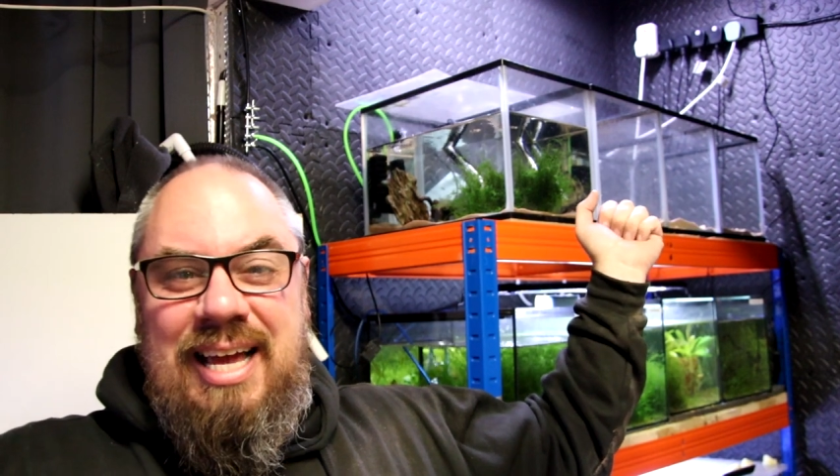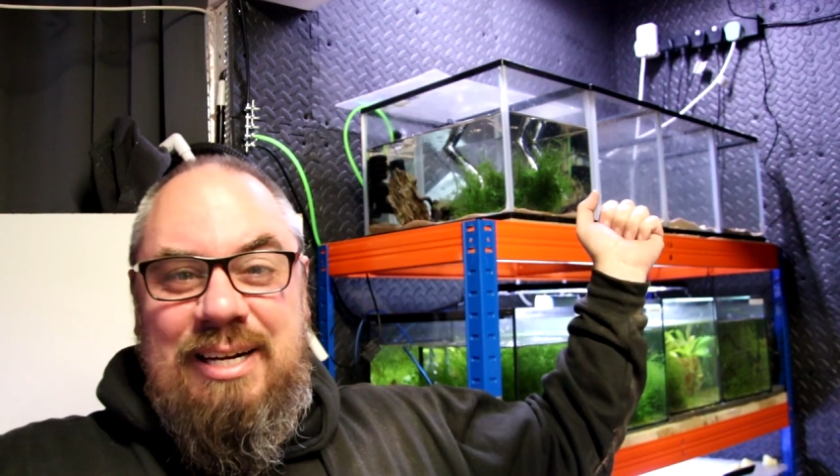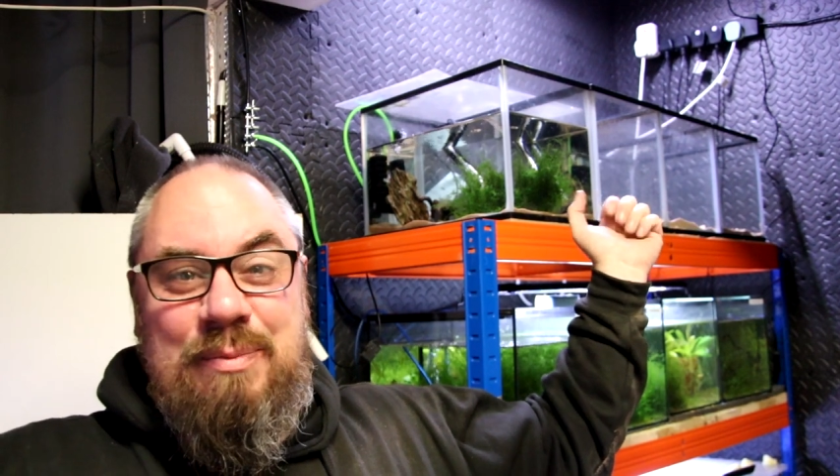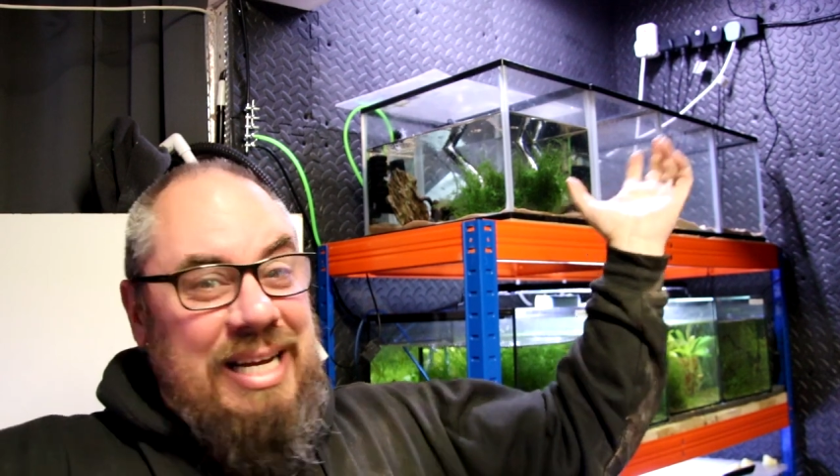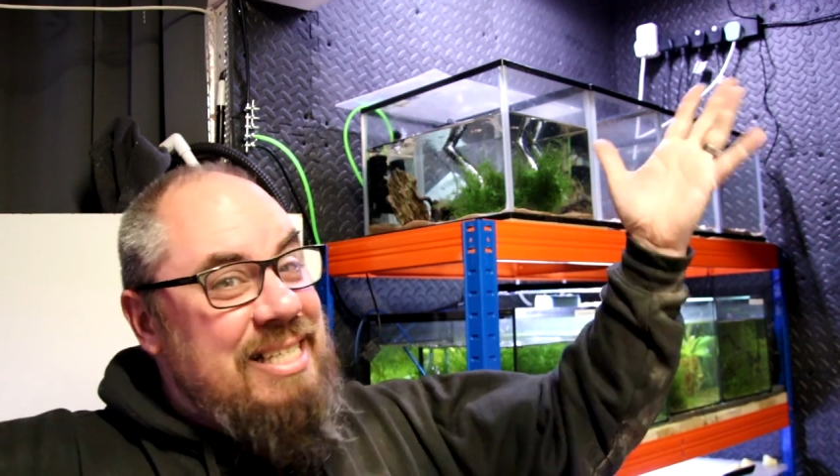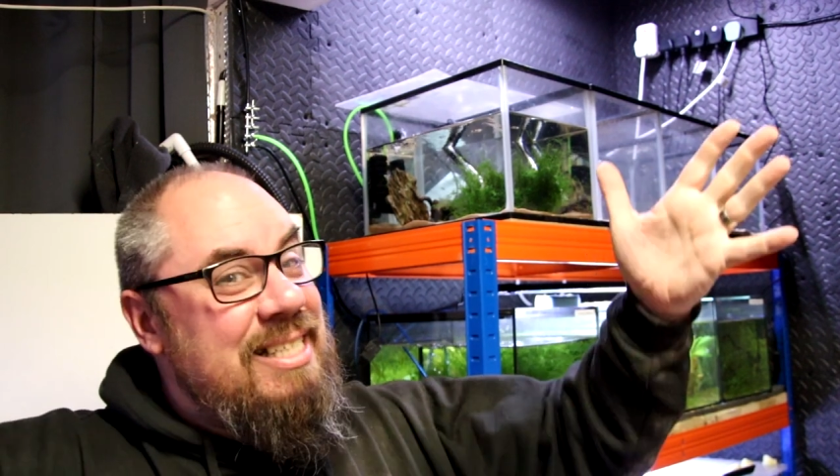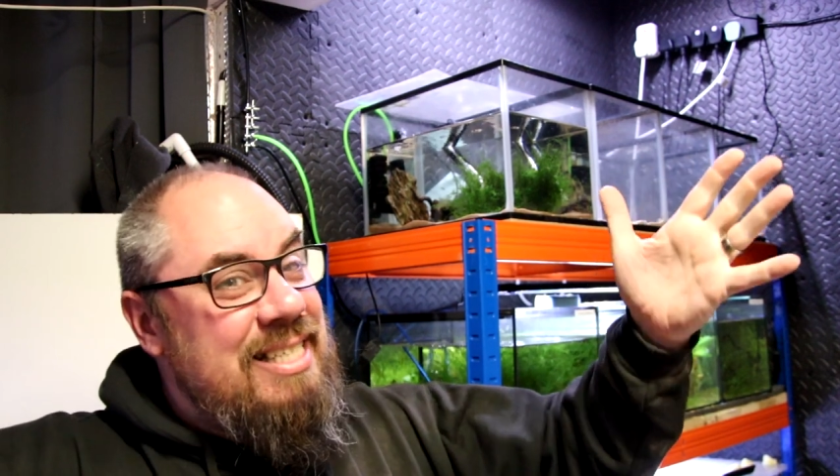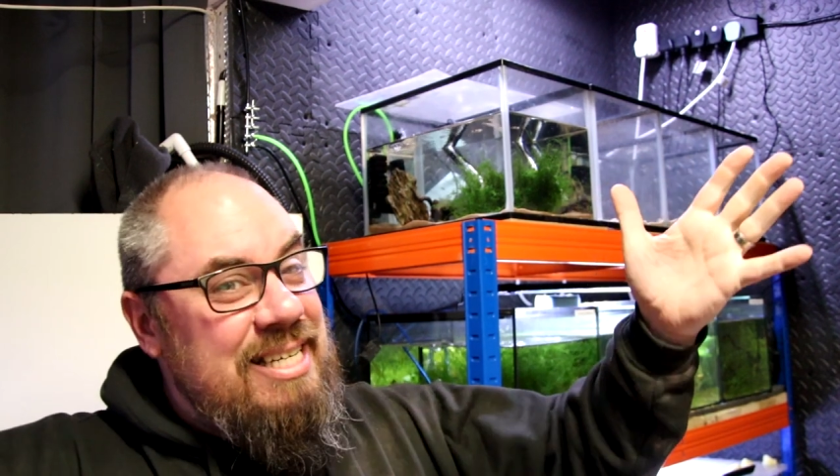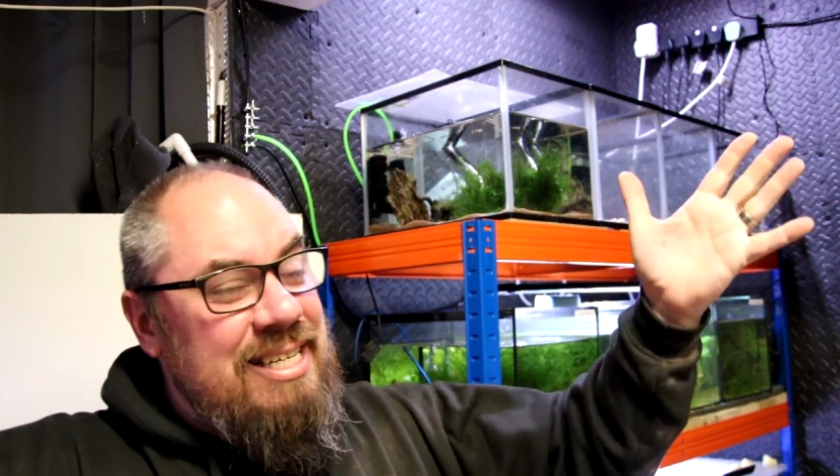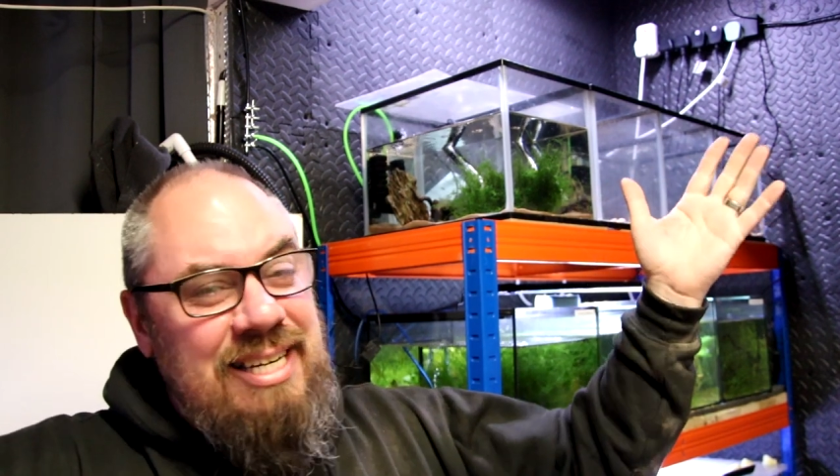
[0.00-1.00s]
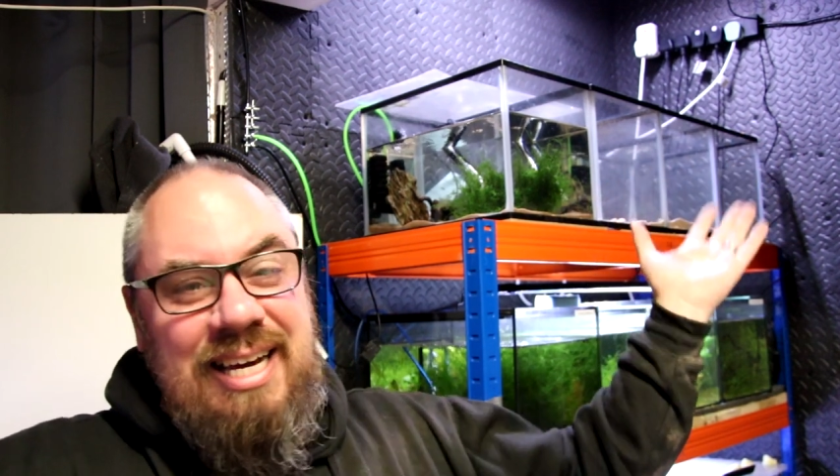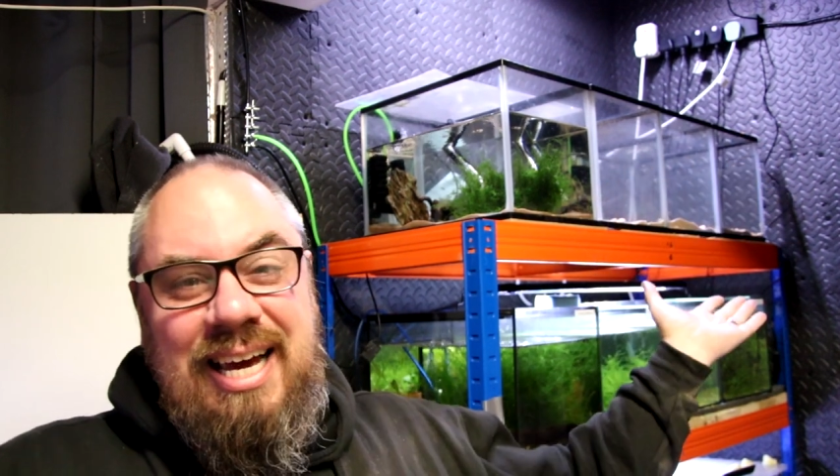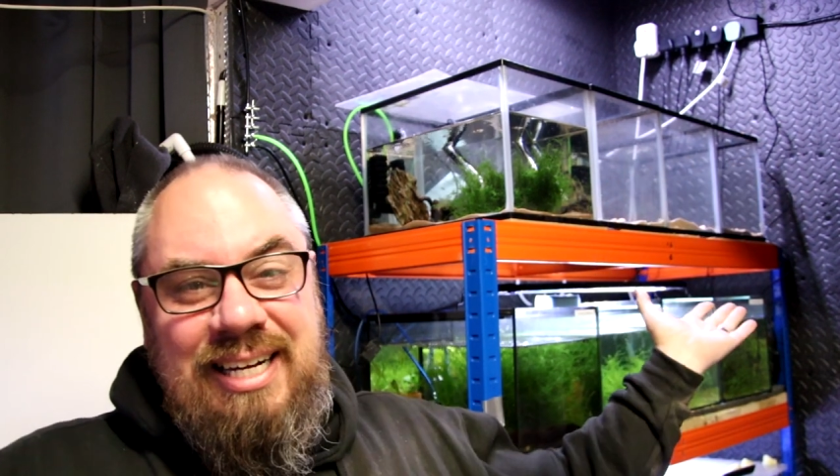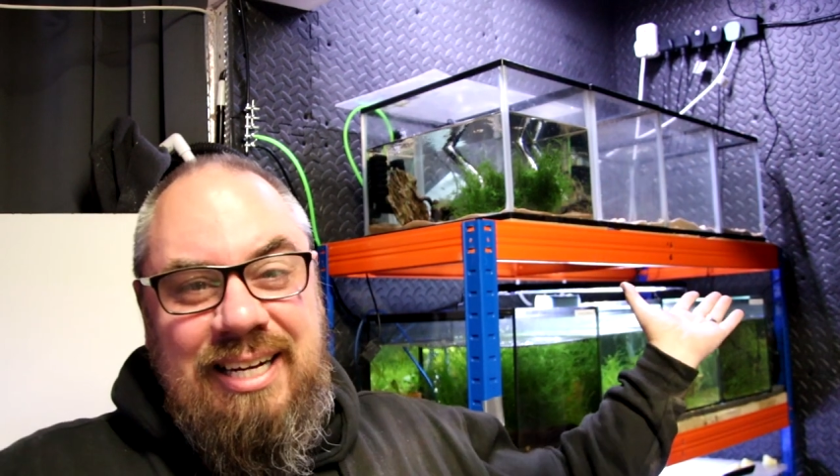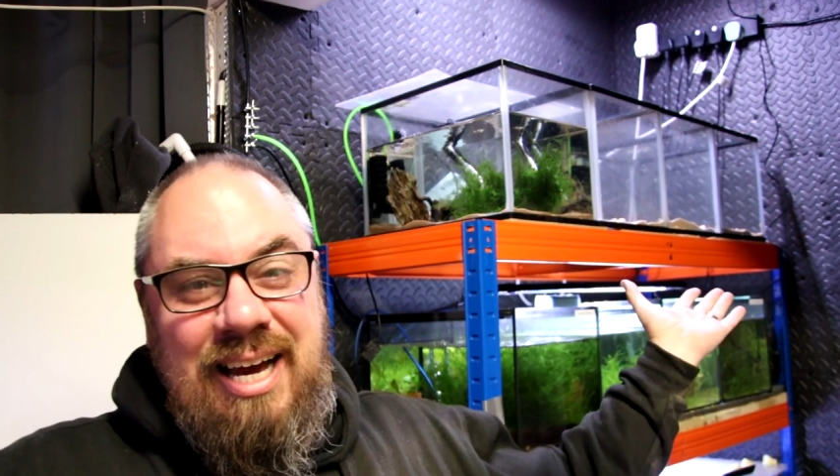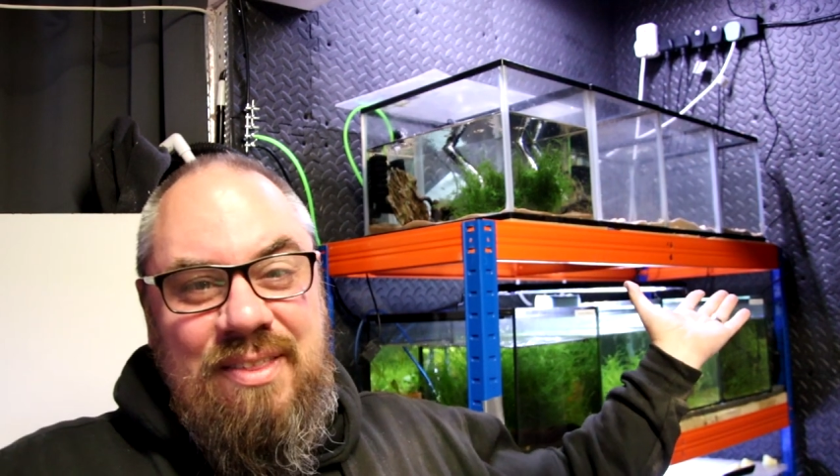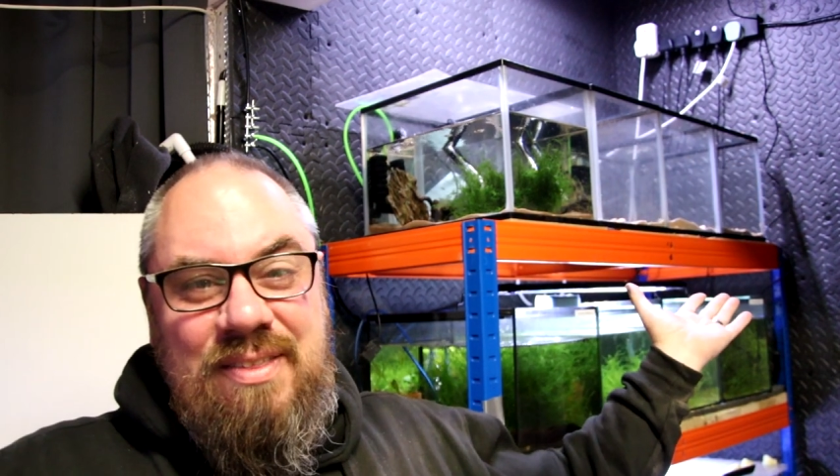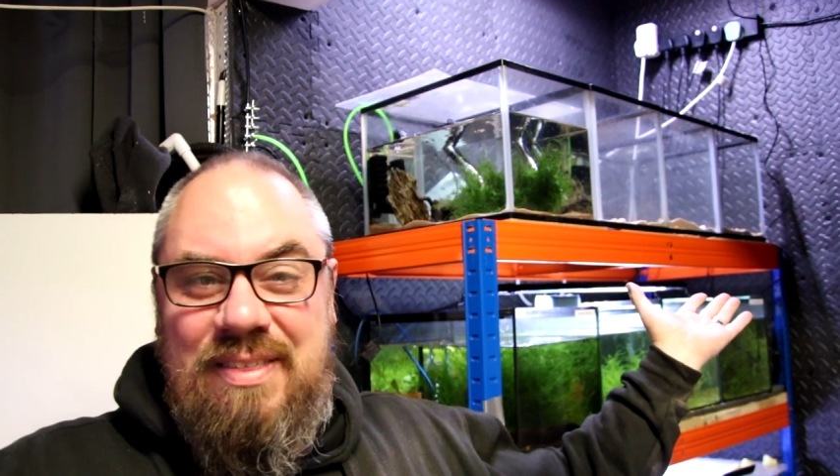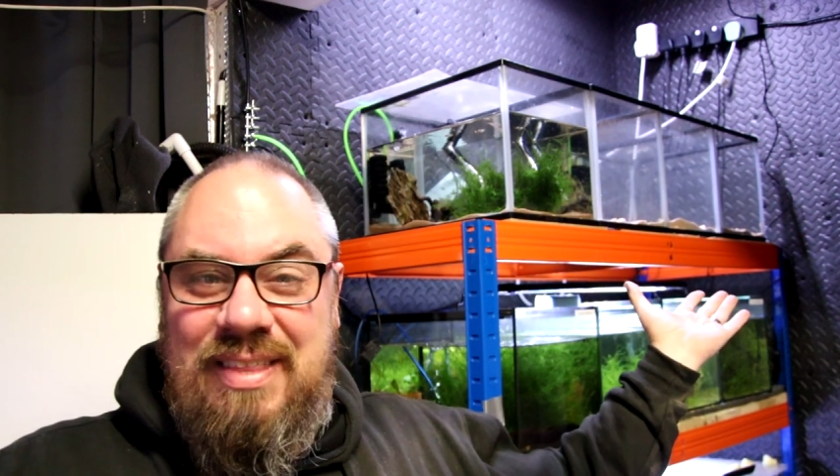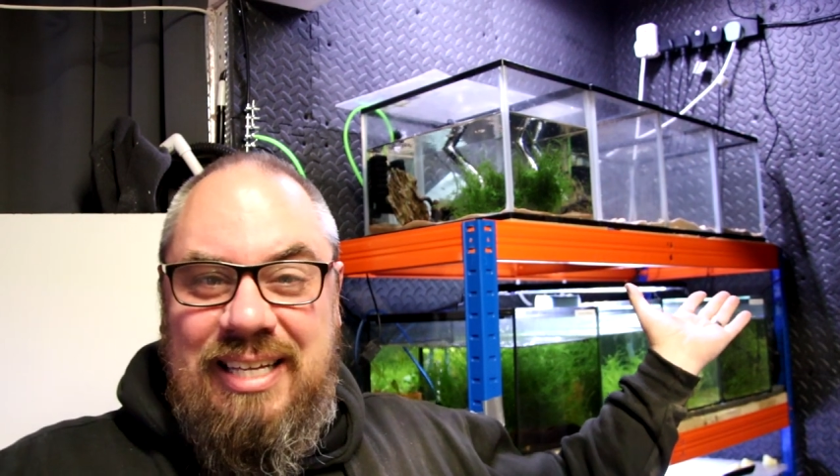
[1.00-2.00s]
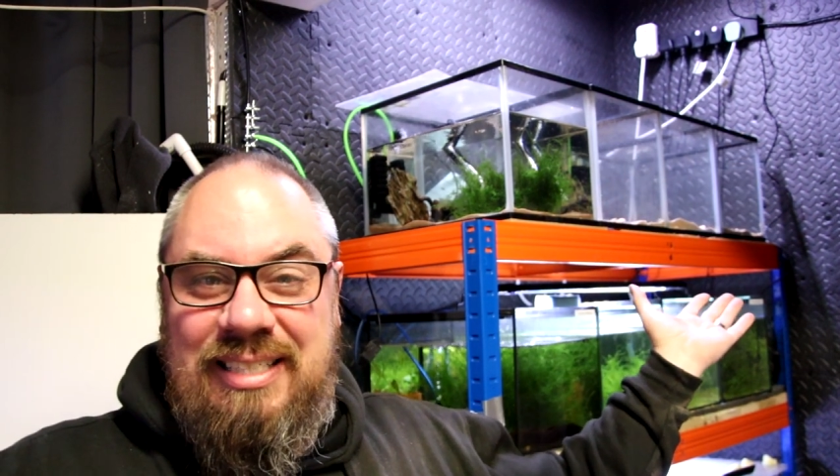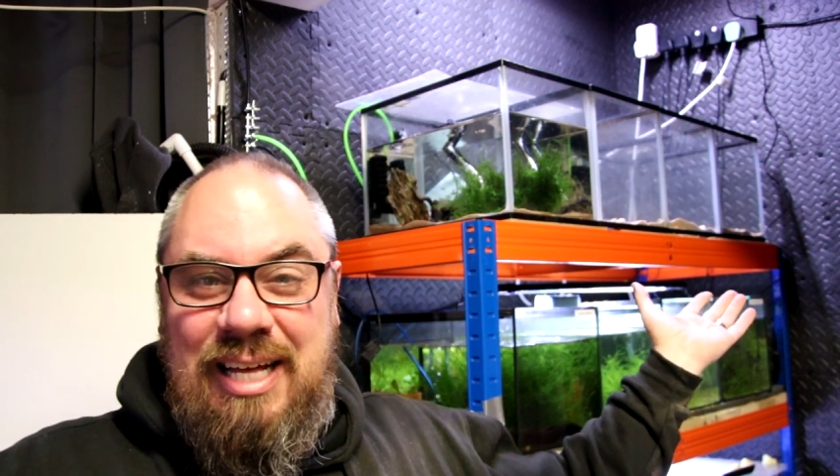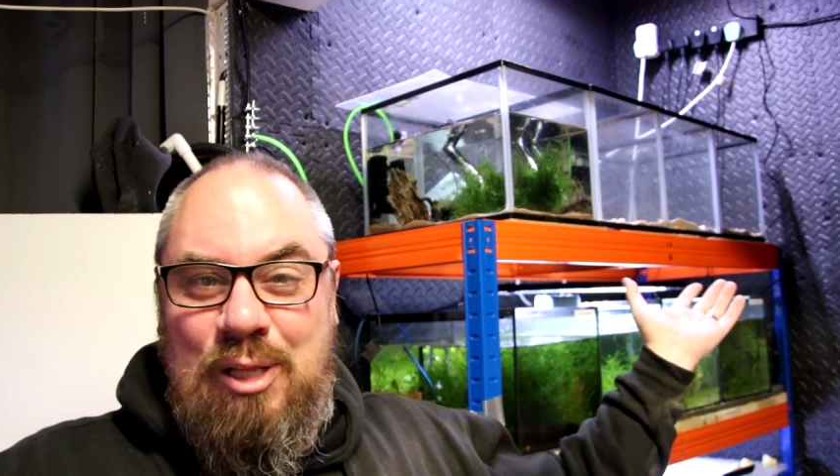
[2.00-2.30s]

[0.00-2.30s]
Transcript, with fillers: And it'd be nice to see you. And other than that,